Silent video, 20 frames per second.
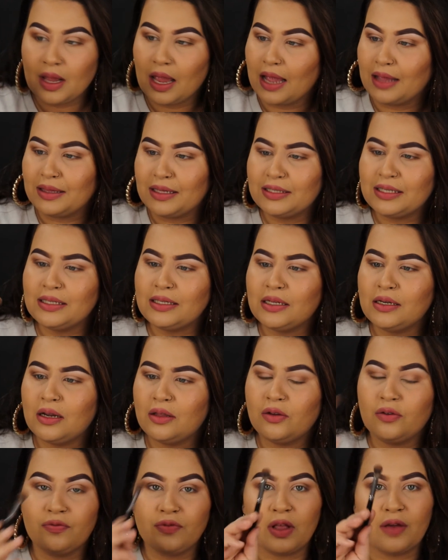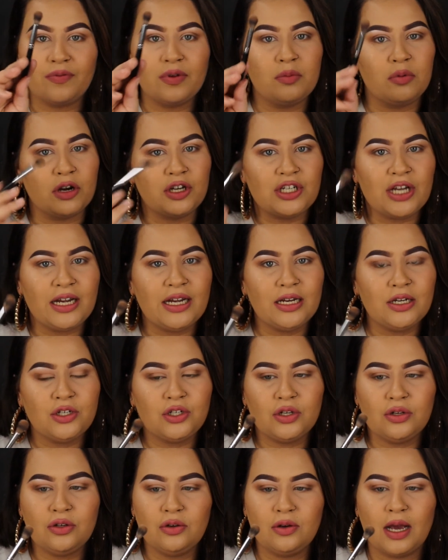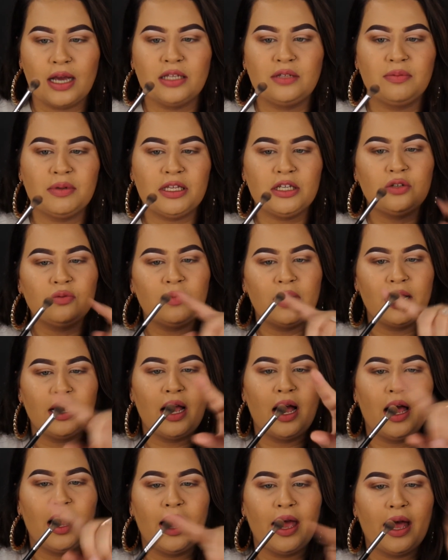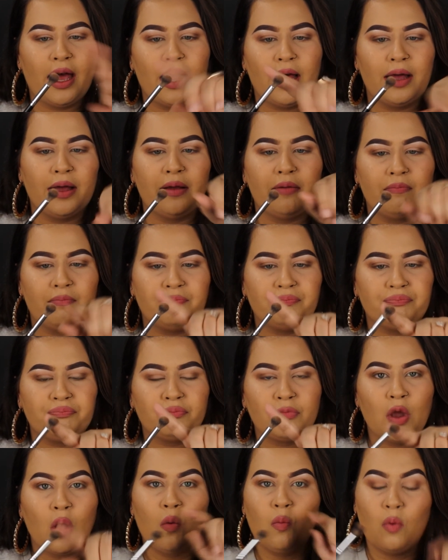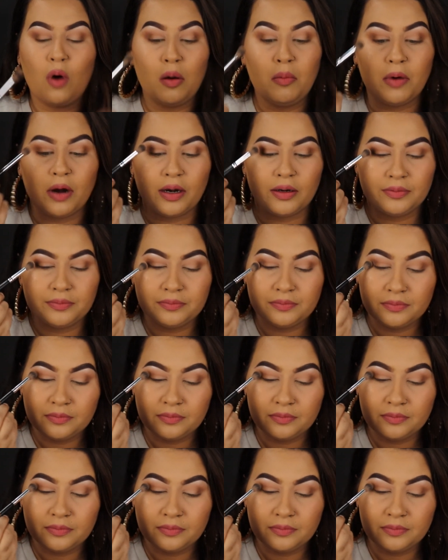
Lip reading: And this is another fluffy brush I didn't show you guys, but this one I got at Walmart.